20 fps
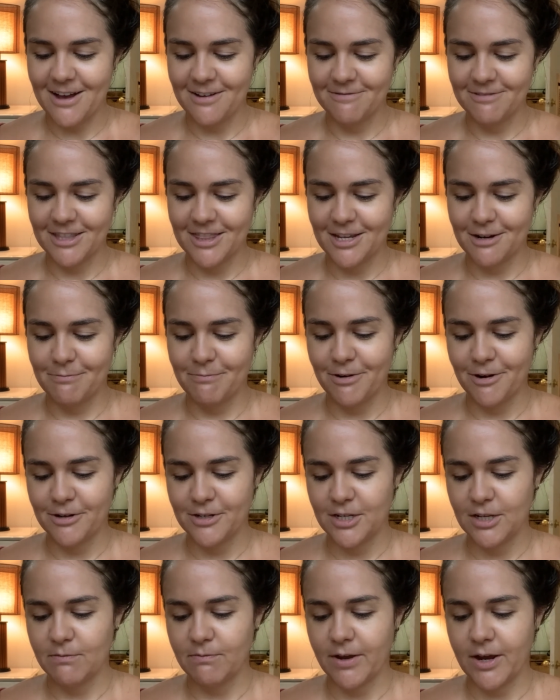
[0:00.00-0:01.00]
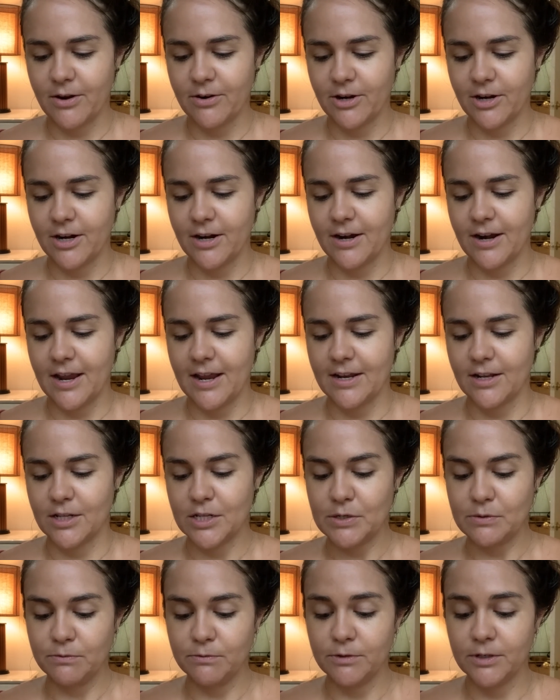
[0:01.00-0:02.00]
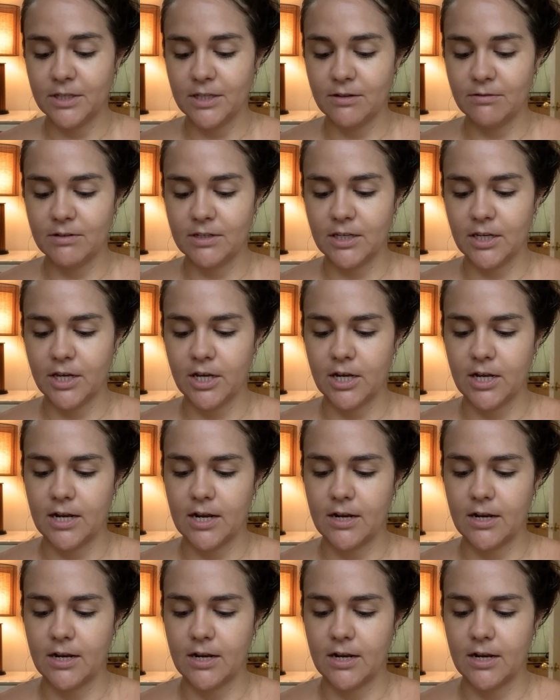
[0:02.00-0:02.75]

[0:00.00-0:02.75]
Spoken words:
with their protein powder, and it's really, really good.